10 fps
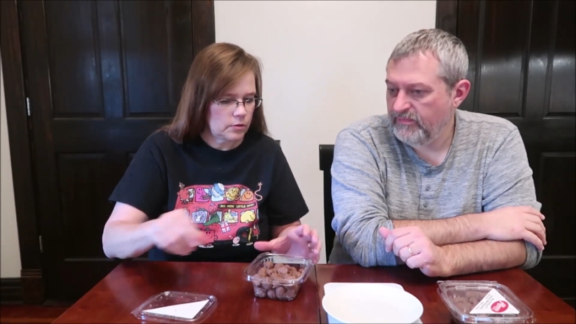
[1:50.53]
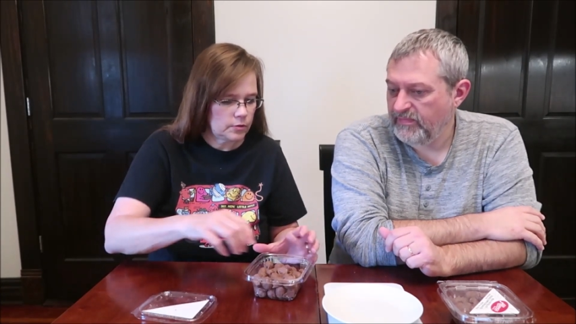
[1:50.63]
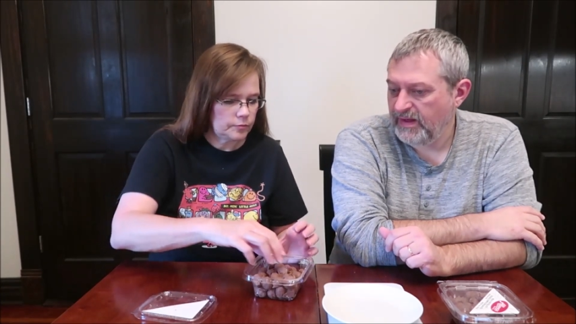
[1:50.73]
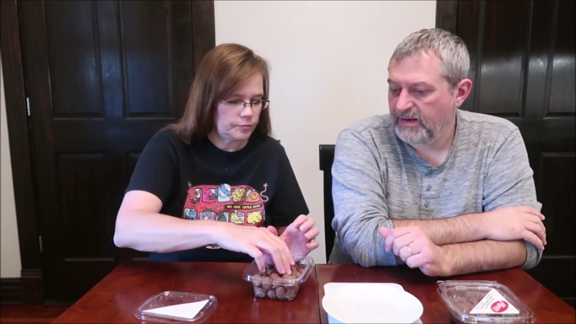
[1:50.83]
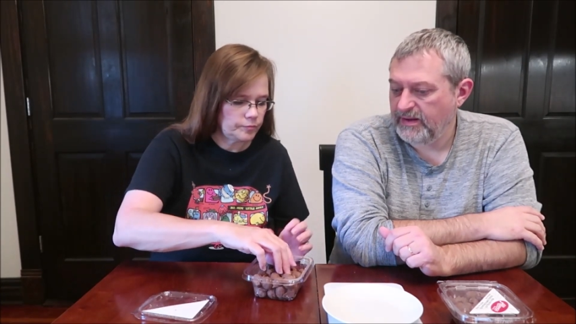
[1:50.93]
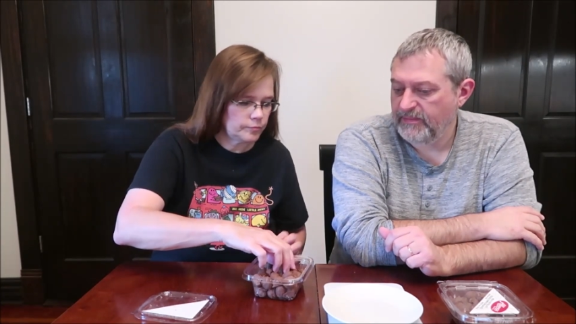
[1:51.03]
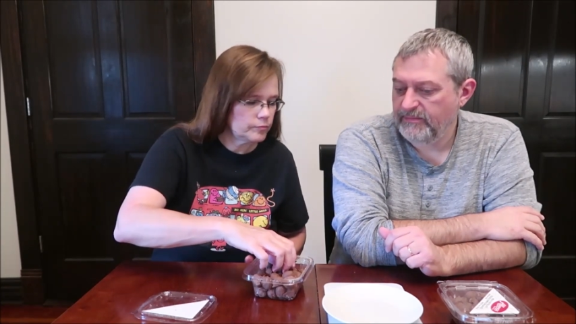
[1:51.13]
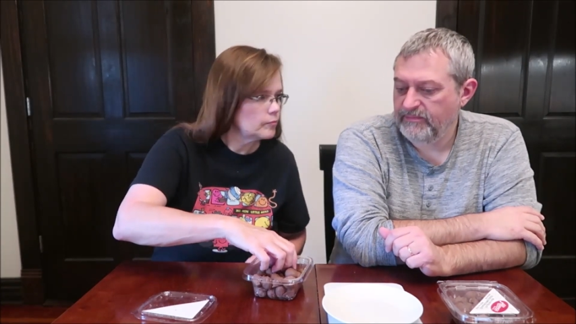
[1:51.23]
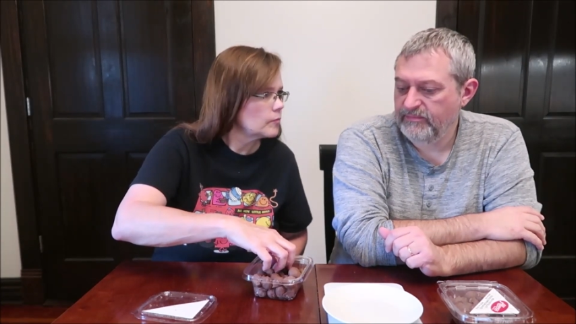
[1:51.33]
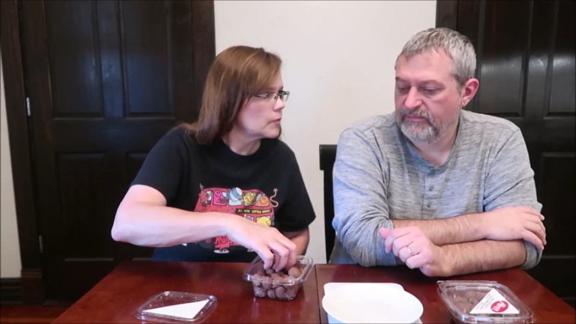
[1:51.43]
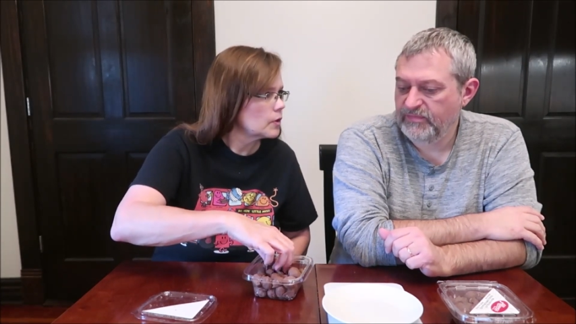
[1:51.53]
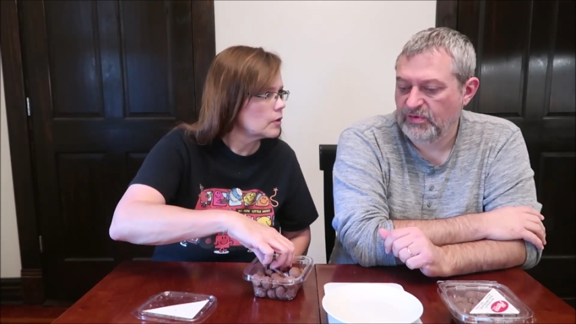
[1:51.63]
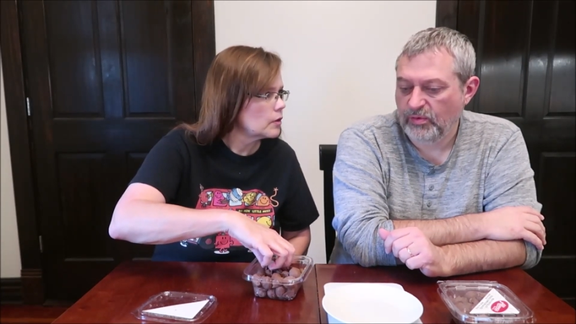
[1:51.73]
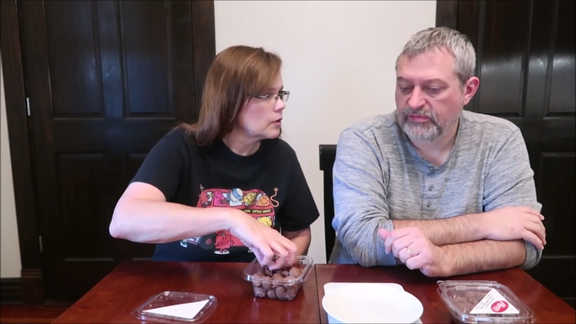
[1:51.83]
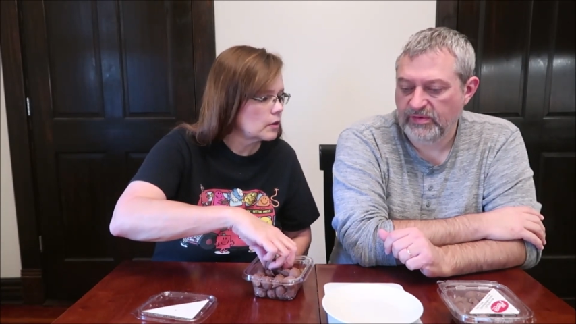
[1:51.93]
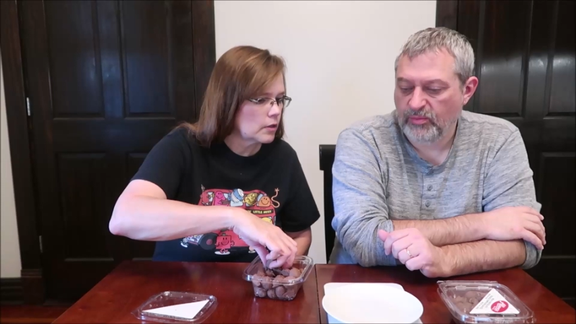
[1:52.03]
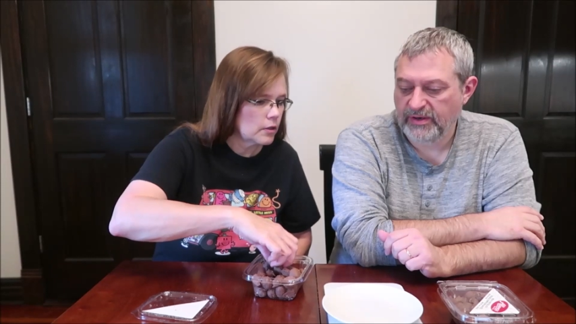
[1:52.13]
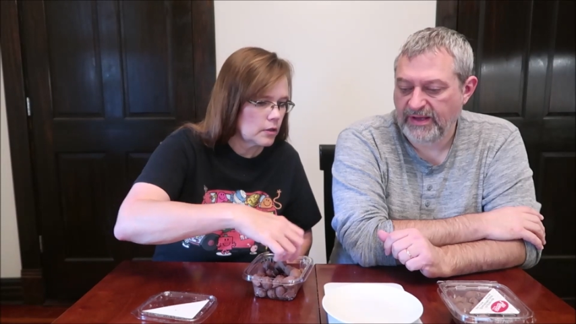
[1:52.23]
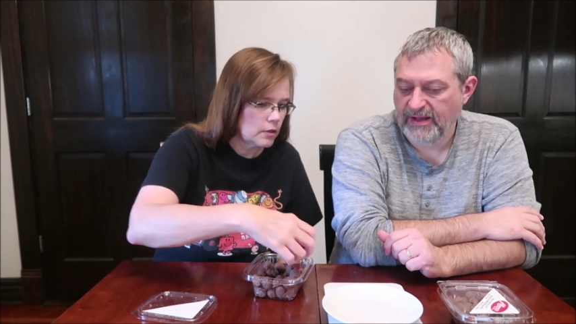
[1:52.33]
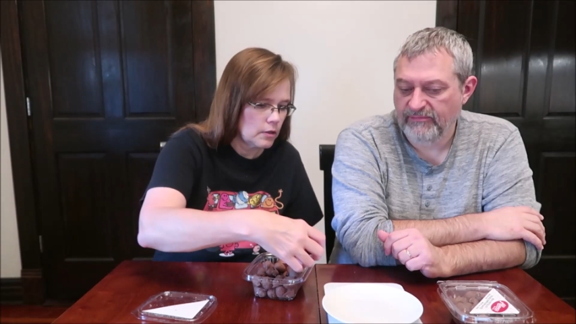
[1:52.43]
Speaker 1: from that um, store
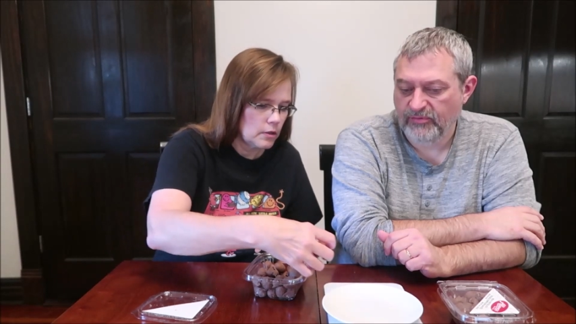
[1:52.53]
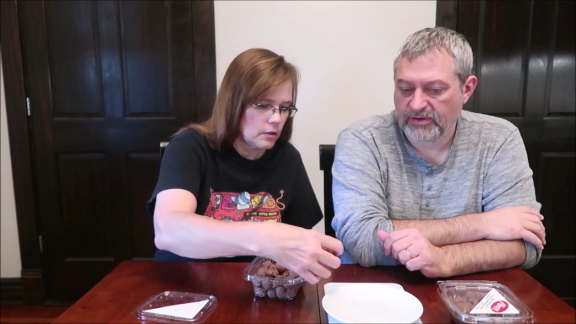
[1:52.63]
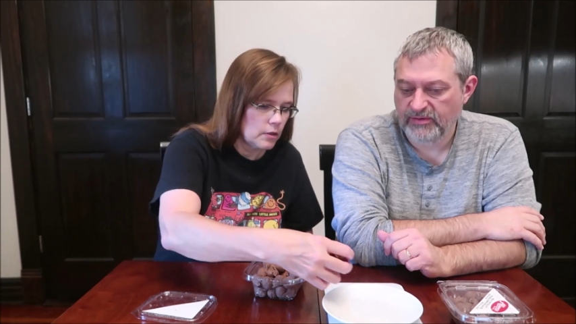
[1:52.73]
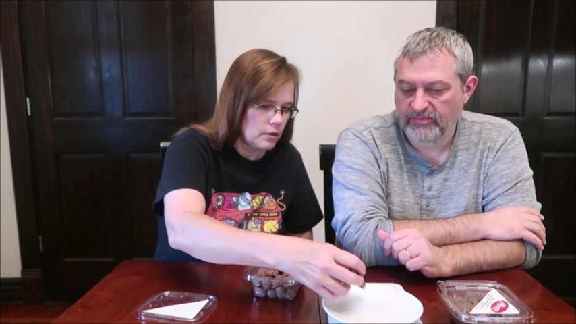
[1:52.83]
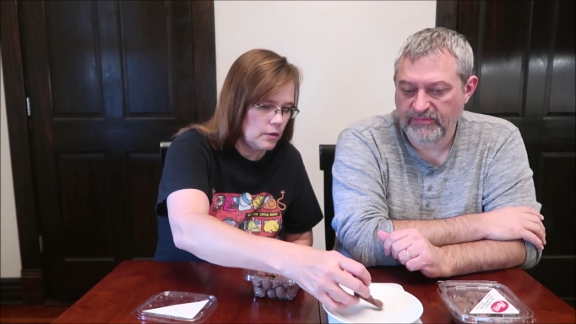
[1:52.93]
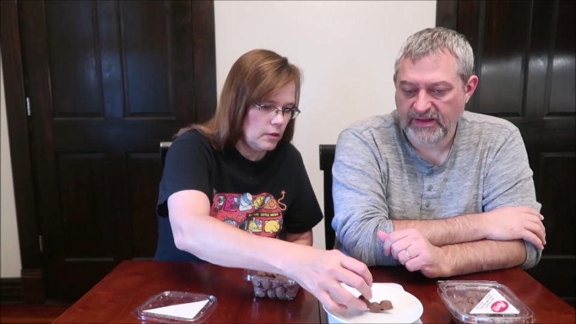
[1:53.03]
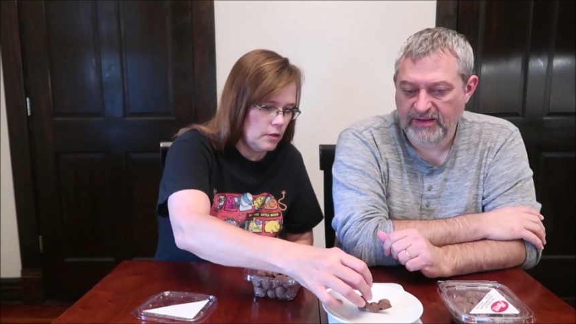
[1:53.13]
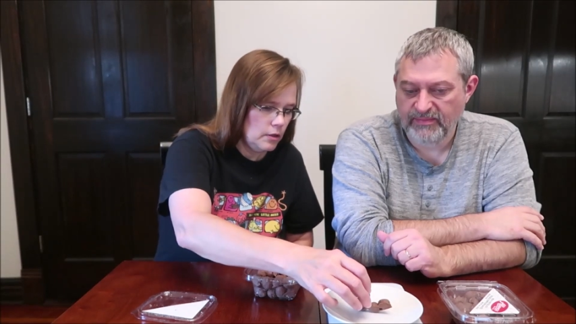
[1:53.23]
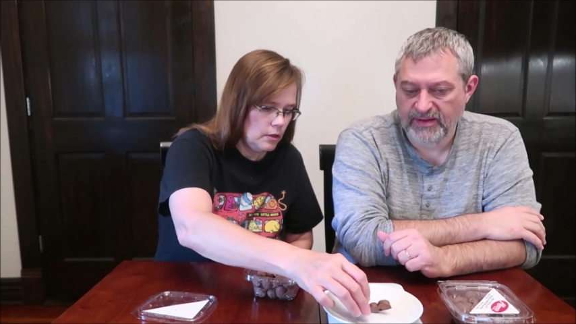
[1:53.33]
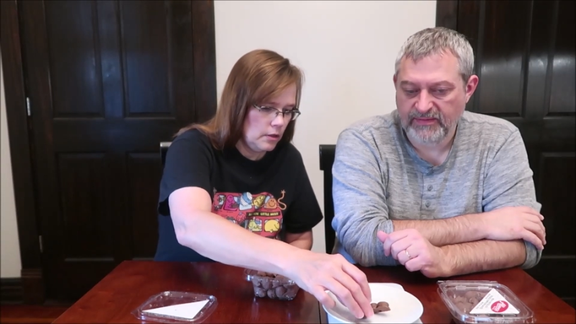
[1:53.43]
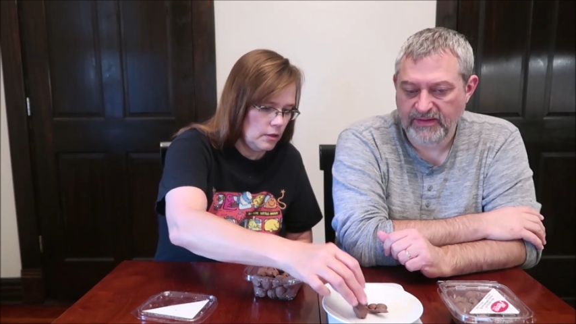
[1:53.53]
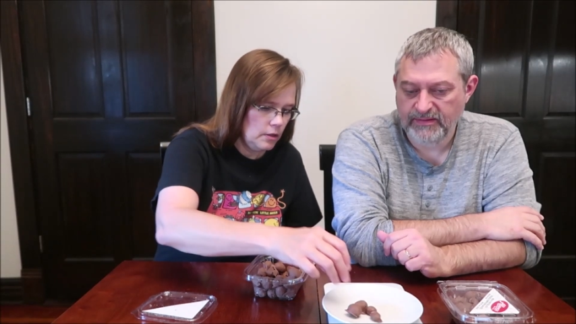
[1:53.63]
somewhere in California. They come like